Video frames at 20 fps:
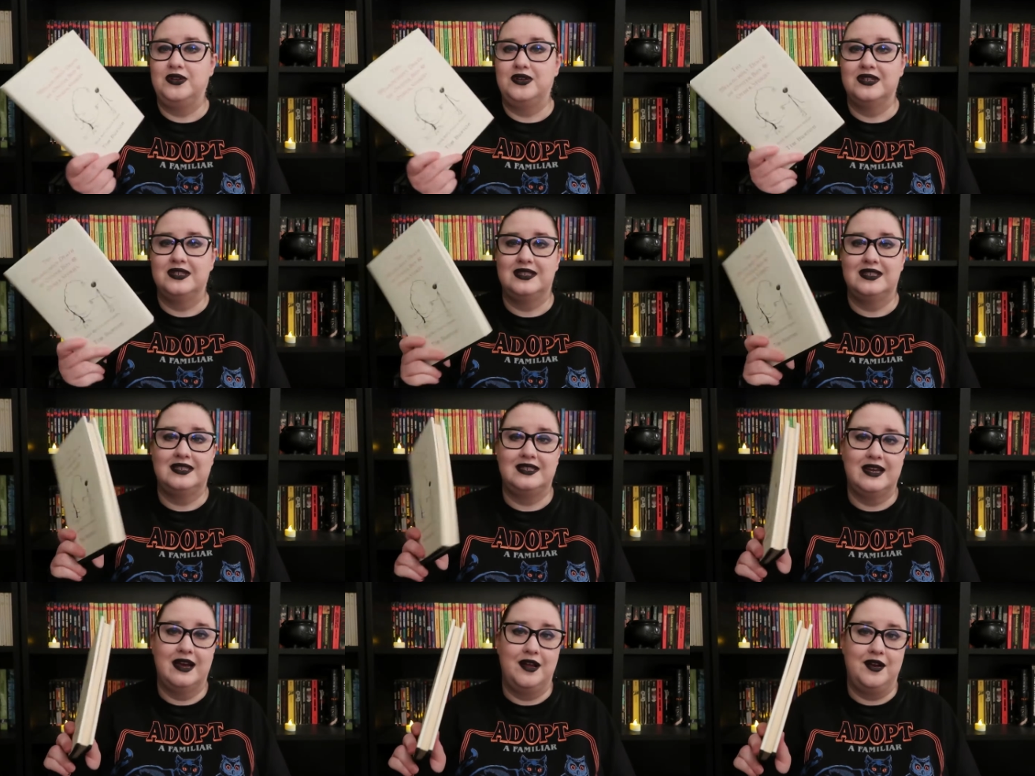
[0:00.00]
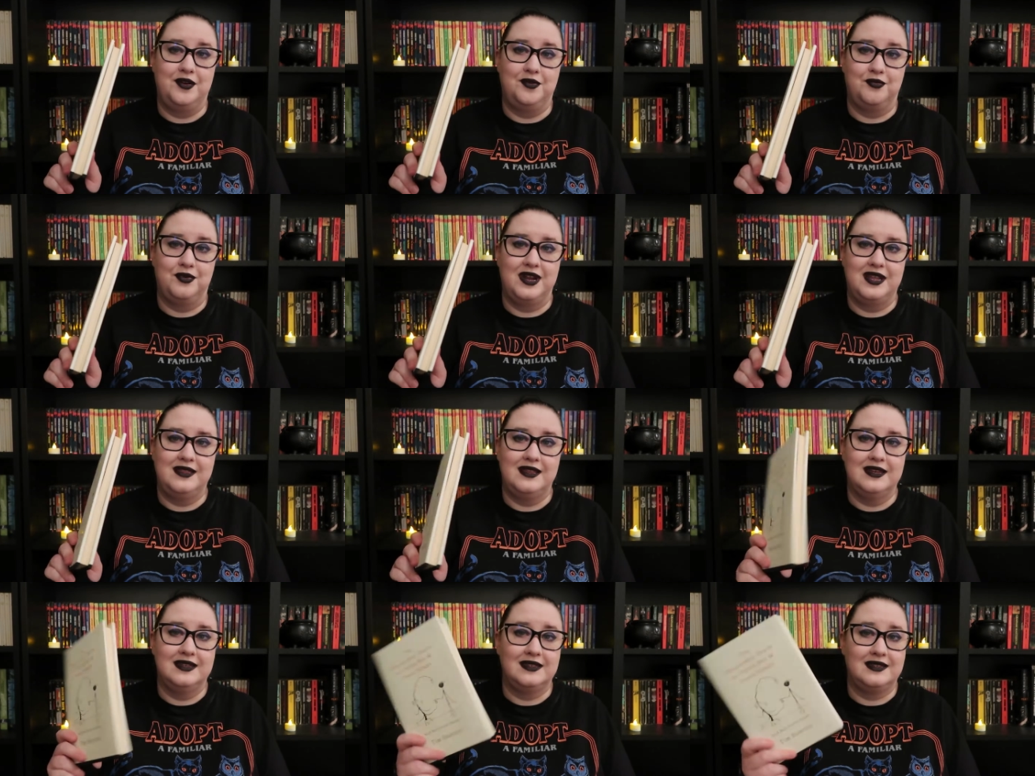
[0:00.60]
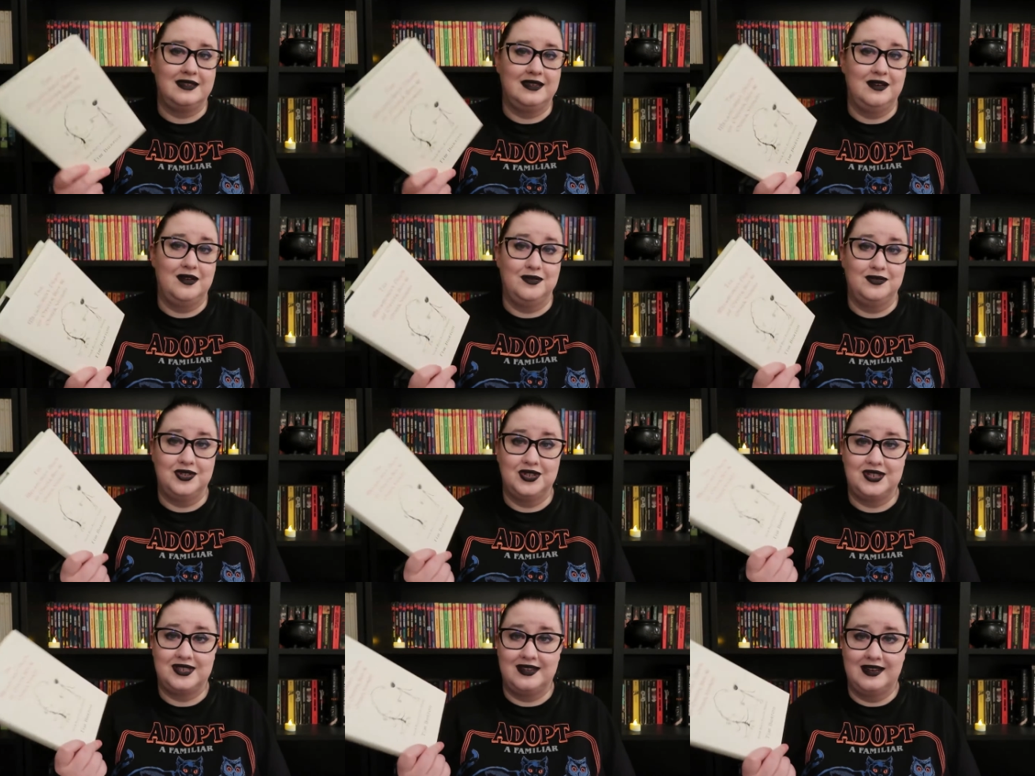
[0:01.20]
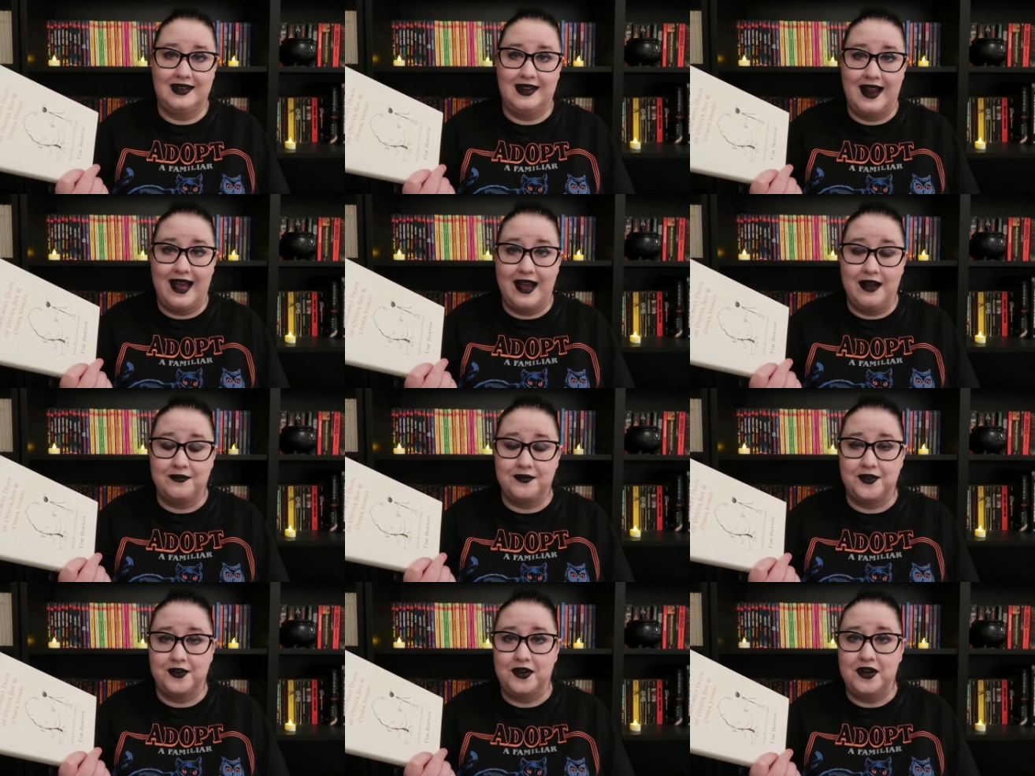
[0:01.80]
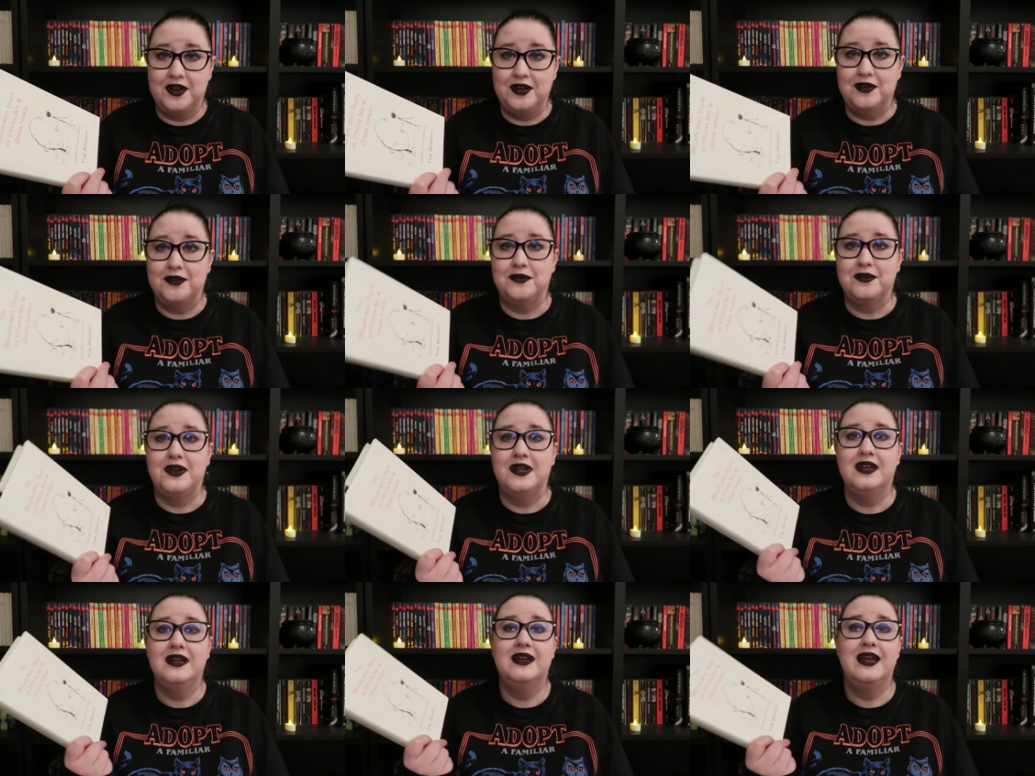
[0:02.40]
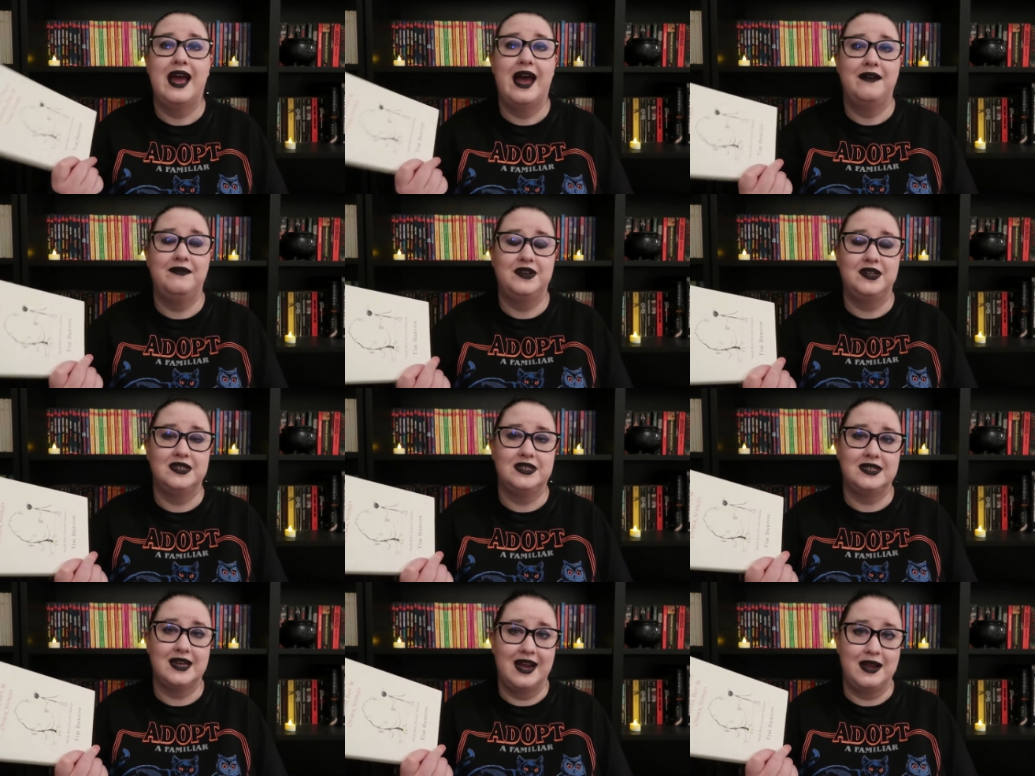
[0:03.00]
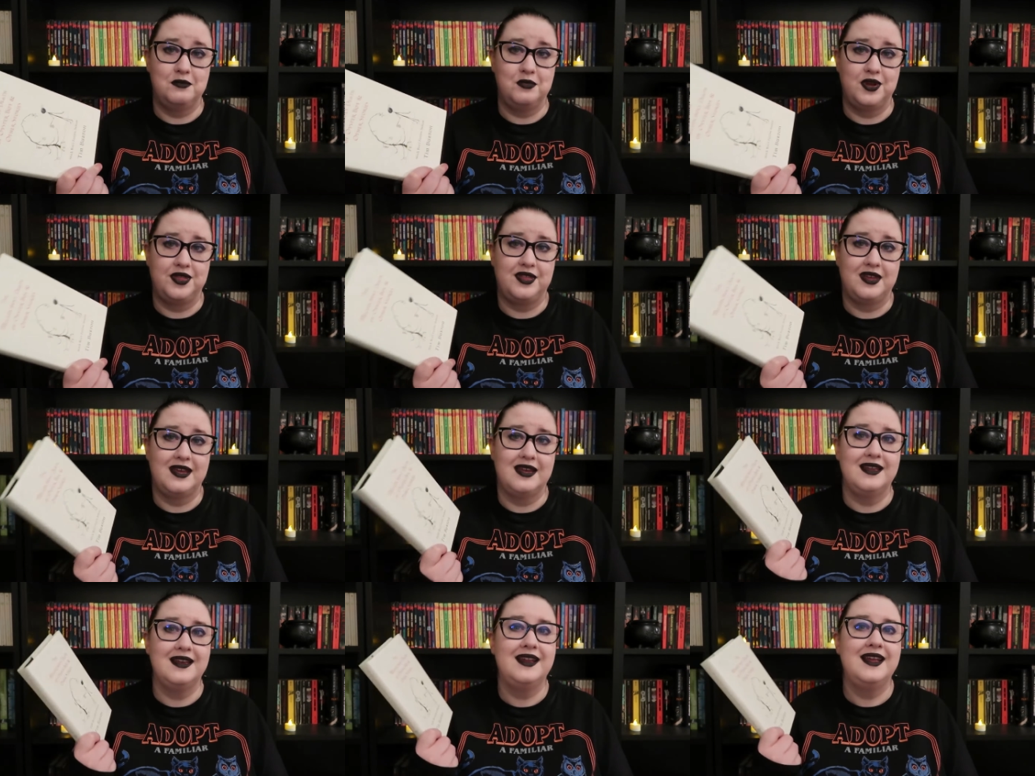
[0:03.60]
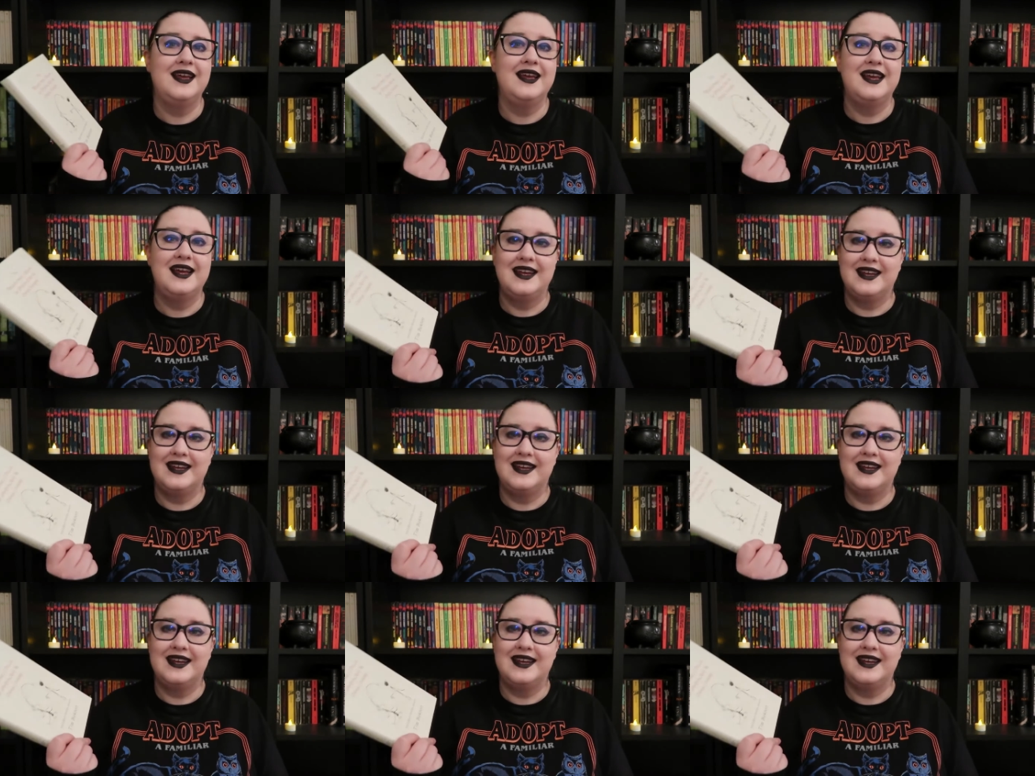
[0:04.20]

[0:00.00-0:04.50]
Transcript: You can sit down and read this, you know, just in an afternoon, have a good time with it,